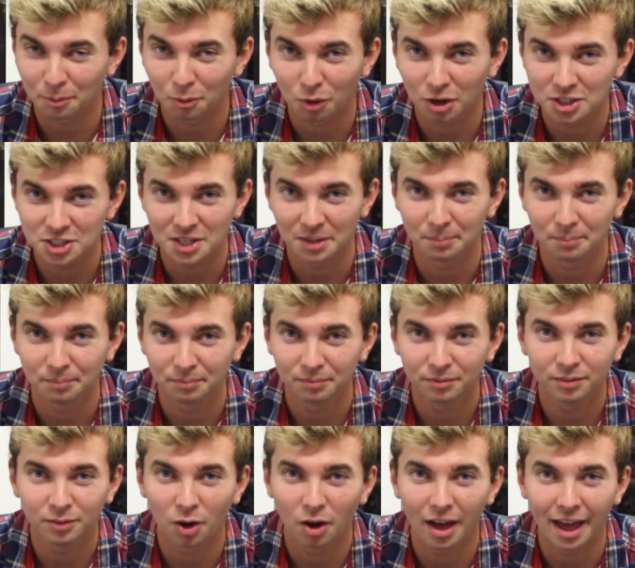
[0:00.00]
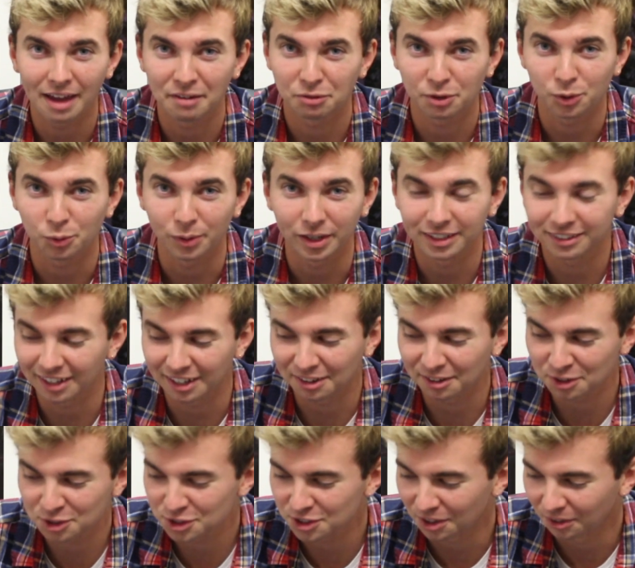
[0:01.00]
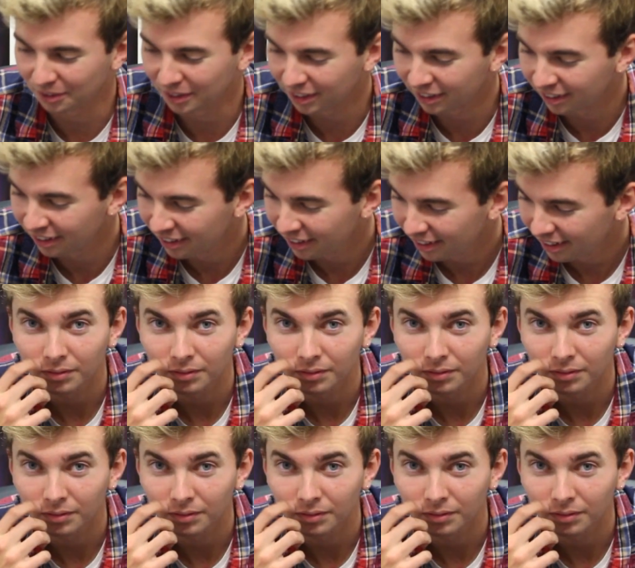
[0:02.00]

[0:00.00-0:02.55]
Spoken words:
I watch them every weekday, they're so good.